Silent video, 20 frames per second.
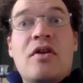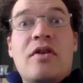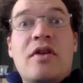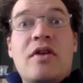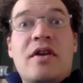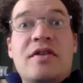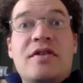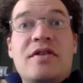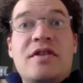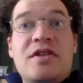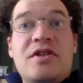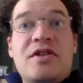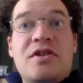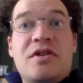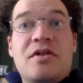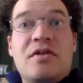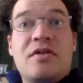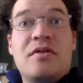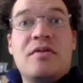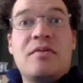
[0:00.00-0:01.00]
the
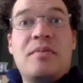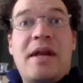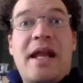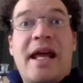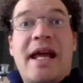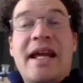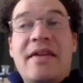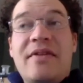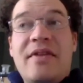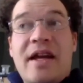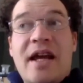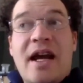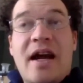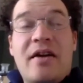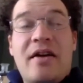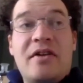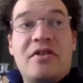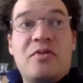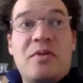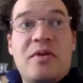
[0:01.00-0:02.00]
condition playing the
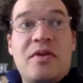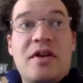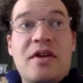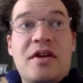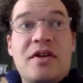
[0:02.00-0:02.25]
character with the